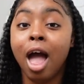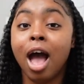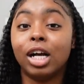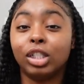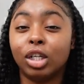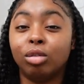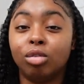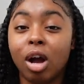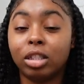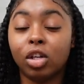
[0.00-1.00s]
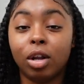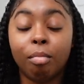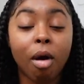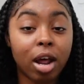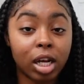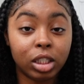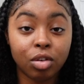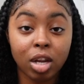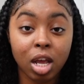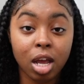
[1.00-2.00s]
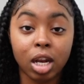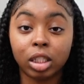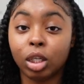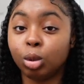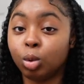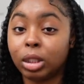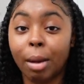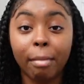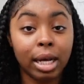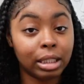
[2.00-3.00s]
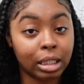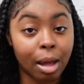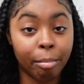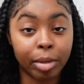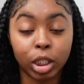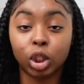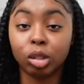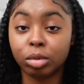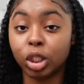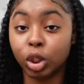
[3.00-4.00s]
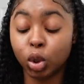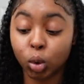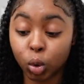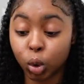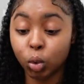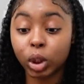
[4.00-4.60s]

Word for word: I showed you guys all the products you need and I showed you step by step in terms of the tutorial.